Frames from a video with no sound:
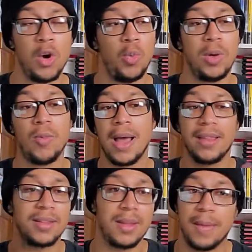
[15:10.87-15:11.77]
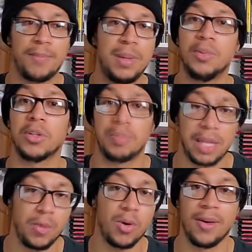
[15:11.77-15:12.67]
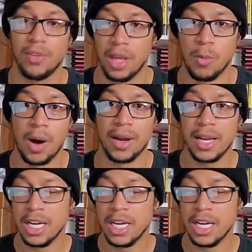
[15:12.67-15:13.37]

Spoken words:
We want people to play wherever they want.